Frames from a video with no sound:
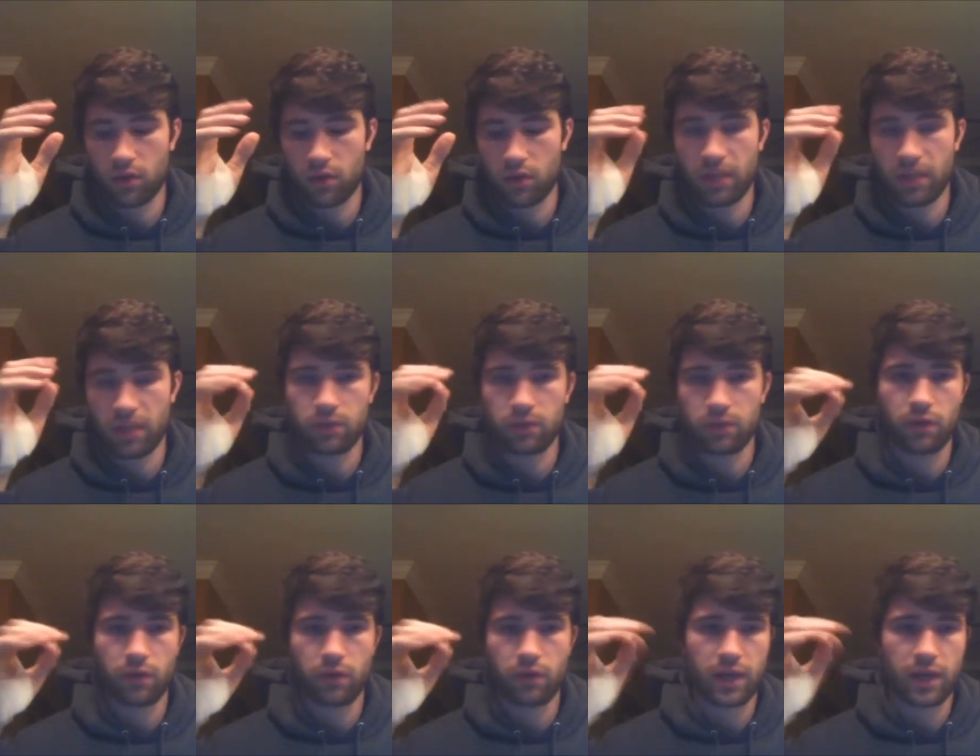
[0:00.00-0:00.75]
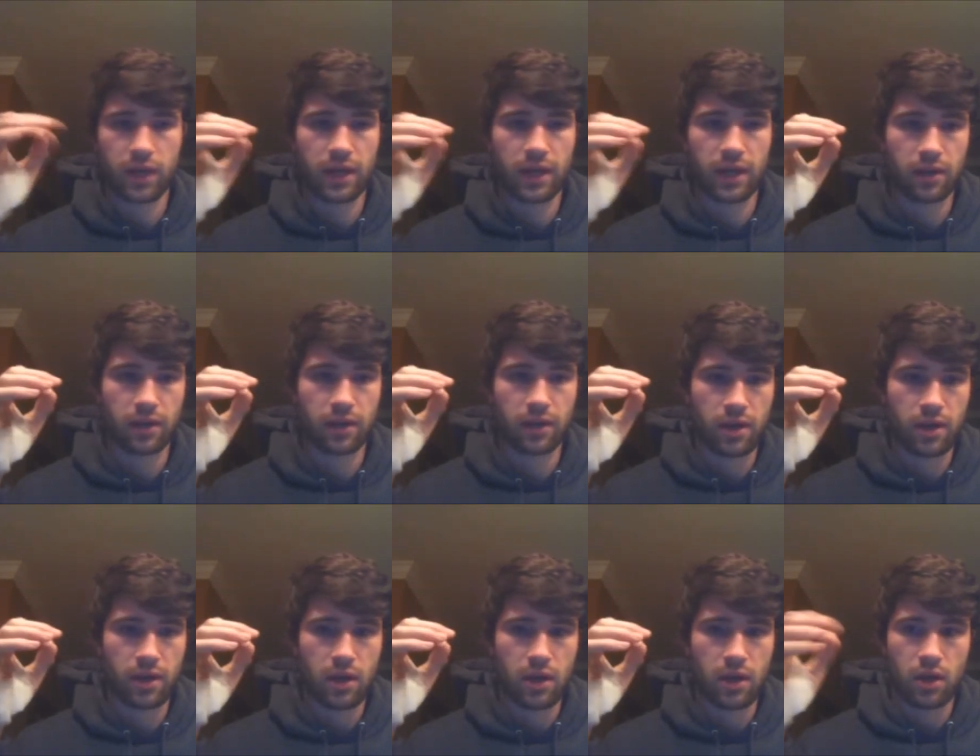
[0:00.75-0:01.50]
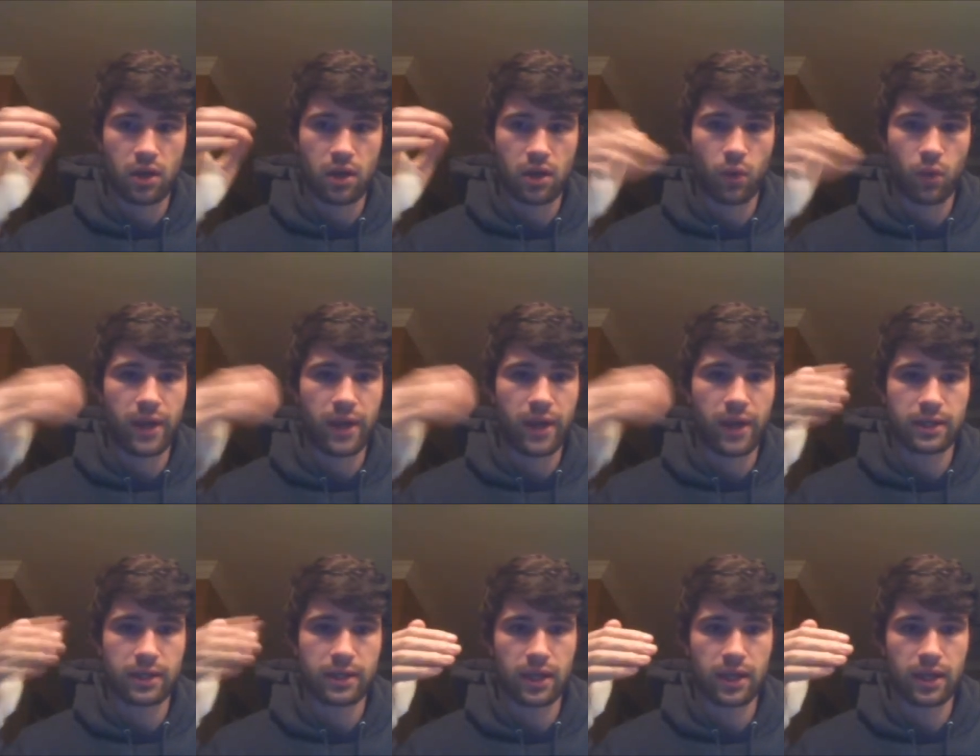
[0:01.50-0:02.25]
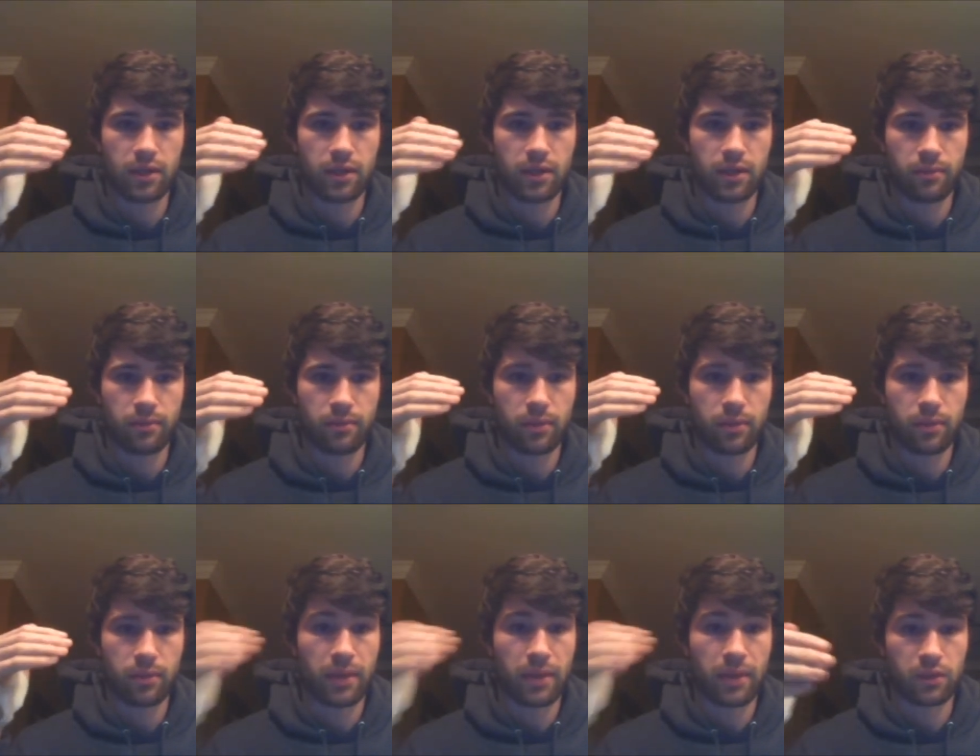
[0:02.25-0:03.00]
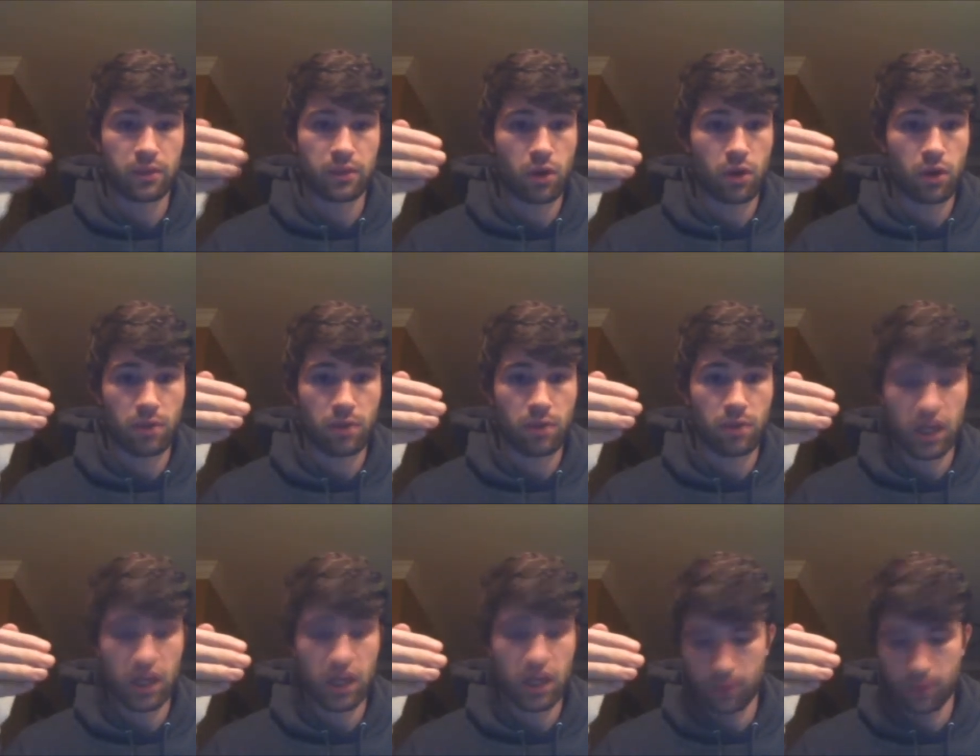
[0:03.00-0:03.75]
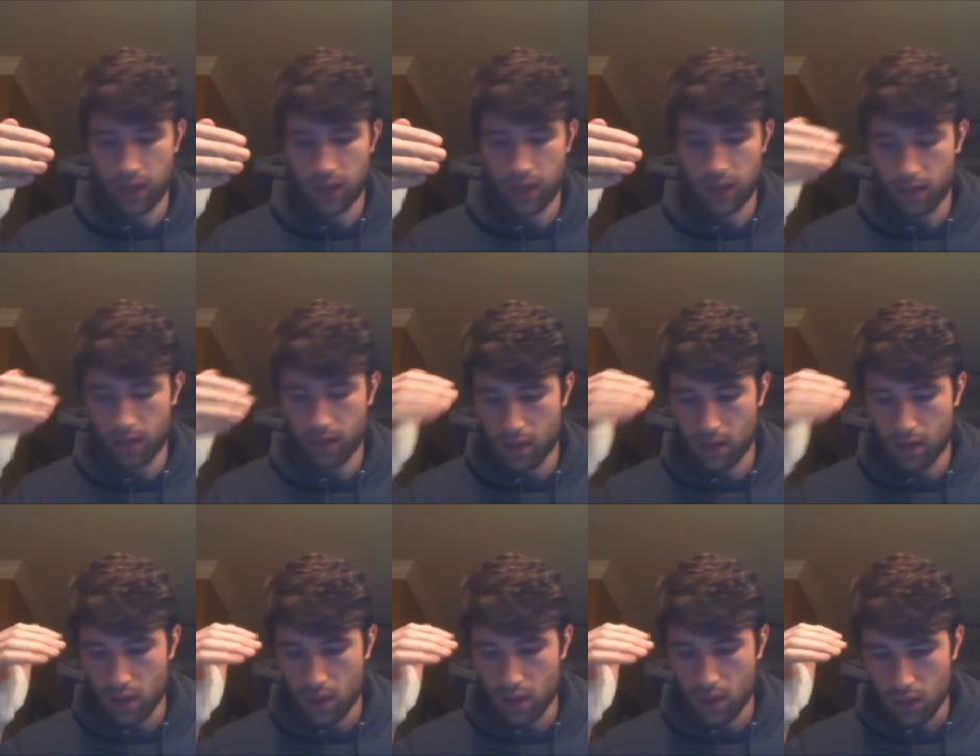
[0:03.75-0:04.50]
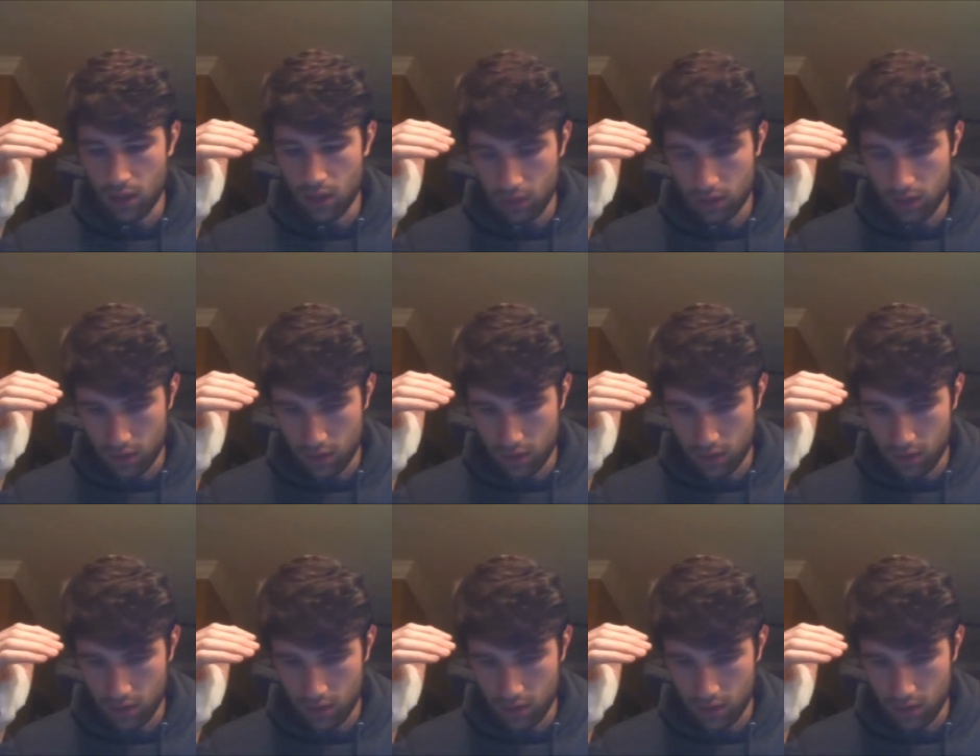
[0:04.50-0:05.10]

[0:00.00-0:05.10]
The best proven thing way to get the, the best water possible, okay? So